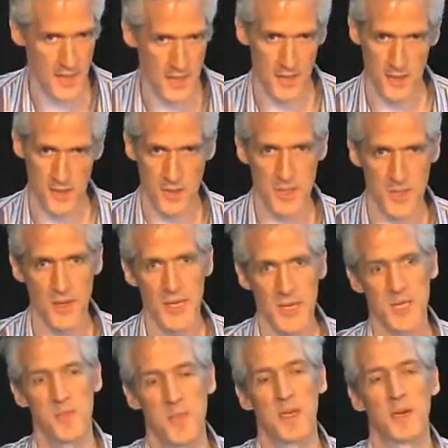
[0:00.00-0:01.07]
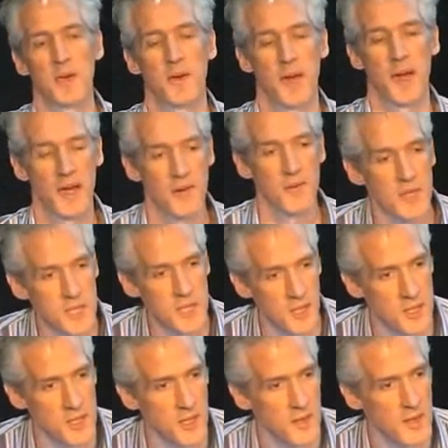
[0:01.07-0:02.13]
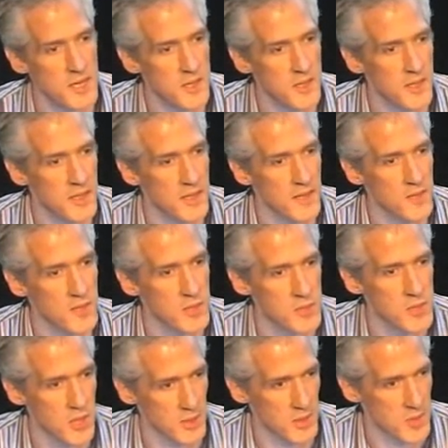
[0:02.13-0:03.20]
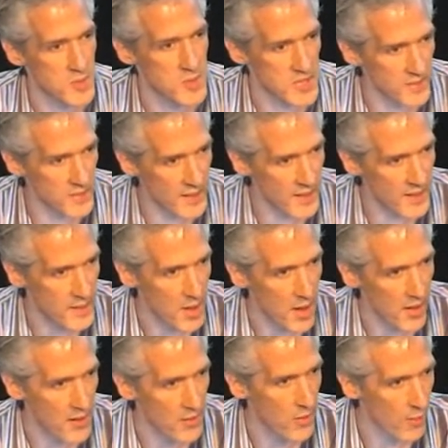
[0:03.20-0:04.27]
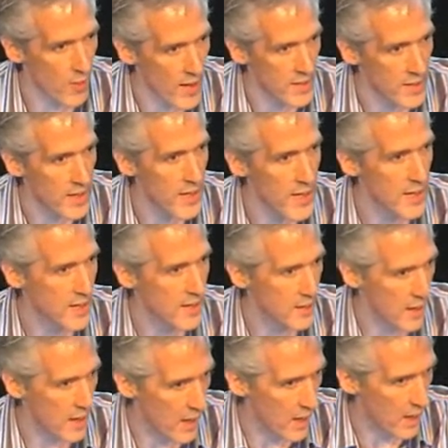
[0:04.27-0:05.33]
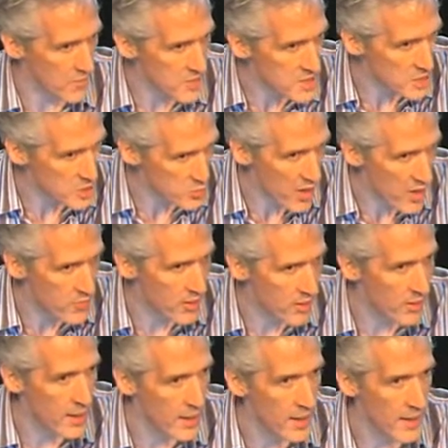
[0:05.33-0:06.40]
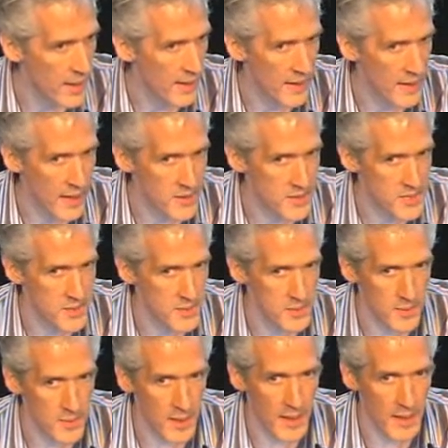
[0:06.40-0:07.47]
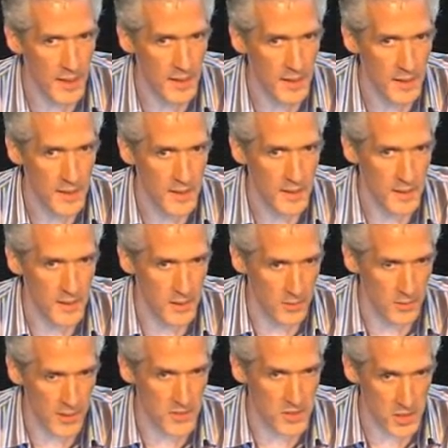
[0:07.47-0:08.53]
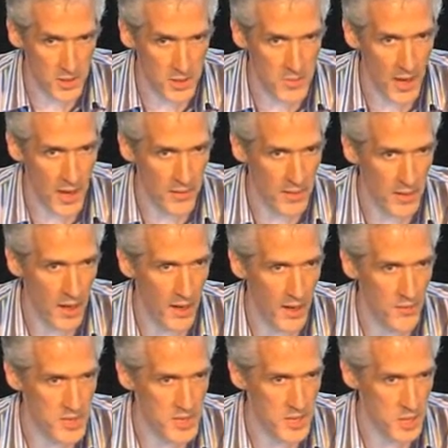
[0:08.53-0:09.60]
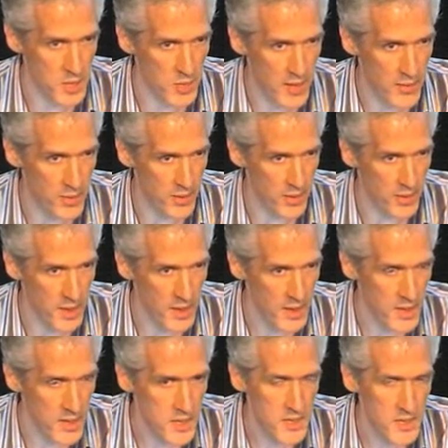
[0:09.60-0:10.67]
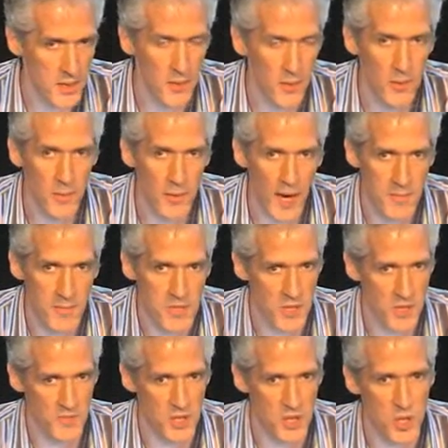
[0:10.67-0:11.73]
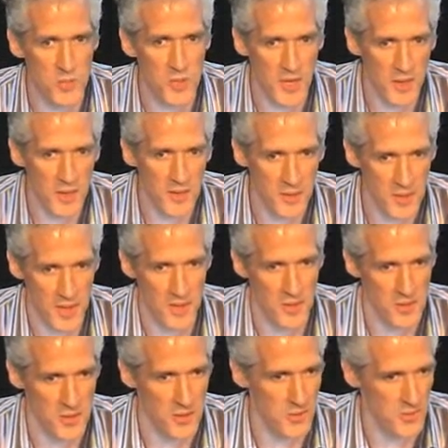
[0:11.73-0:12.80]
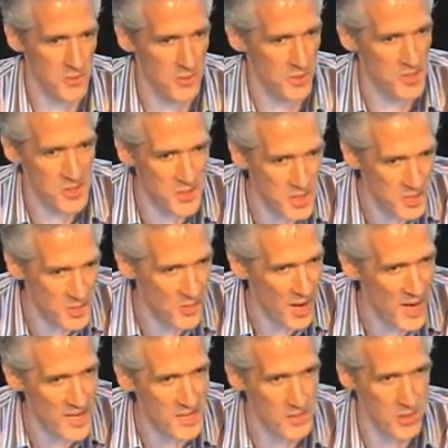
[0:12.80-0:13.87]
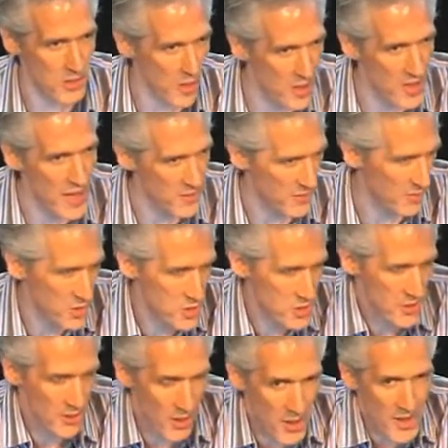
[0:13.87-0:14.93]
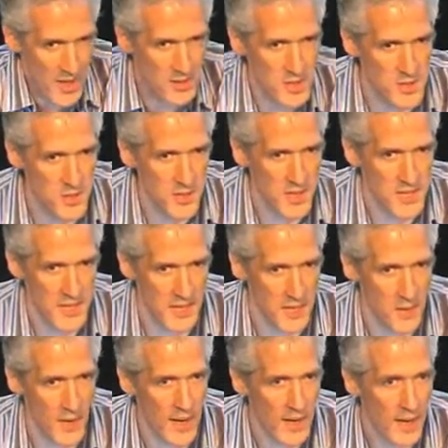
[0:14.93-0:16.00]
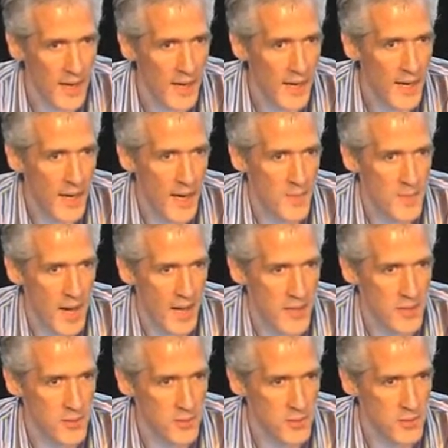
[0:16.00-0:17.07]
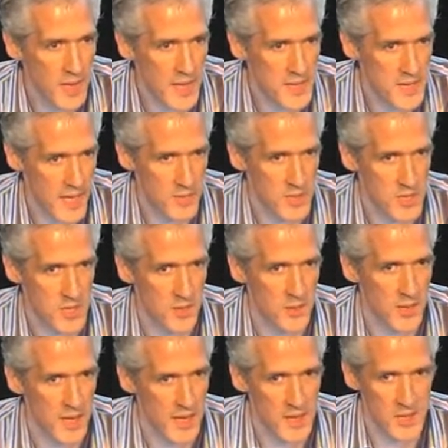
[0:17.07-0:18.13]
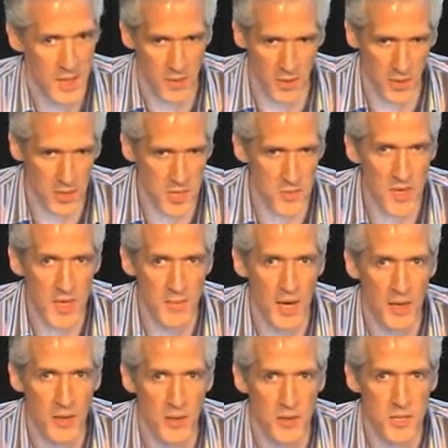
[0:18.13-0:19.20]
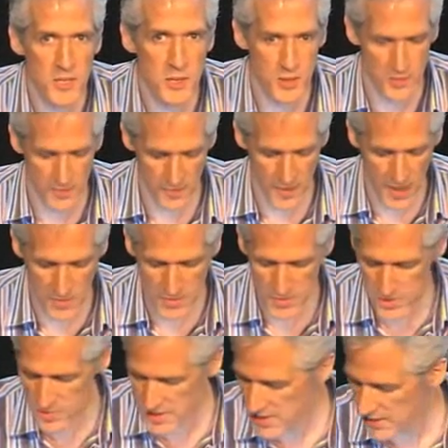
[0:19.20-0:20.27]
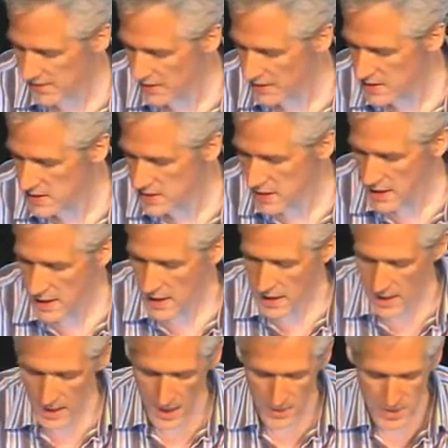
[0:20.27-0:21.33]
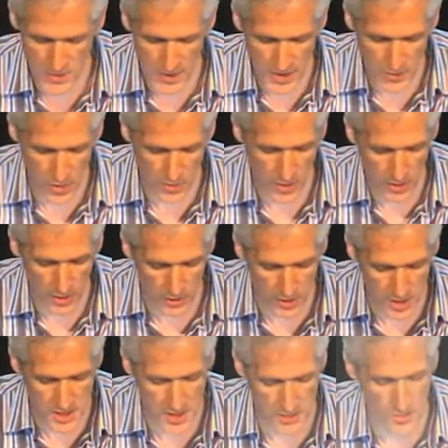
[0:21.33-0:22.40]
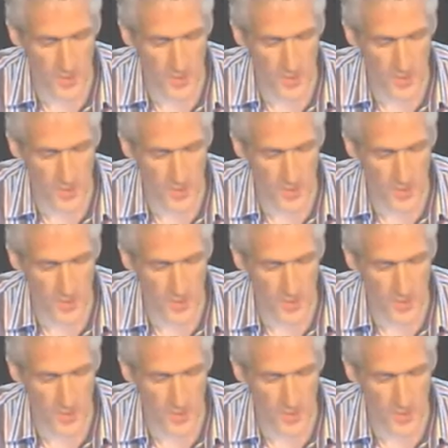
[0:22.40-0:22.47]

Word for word: uh, who is a great speaker and researcher, is going to give some talks specifically about how to write uh, a research paper and then how to uh, you know, give a talk about uh, a research paper. So I'm sort of assuming that you, you can do this already, or you're learning, how, of course, you're learning how to do this anyway, um, and you'll, you'll get Simon's talk at the end. So I'm not going to speak about those sort of um, specifics. I'm speaking more about longer term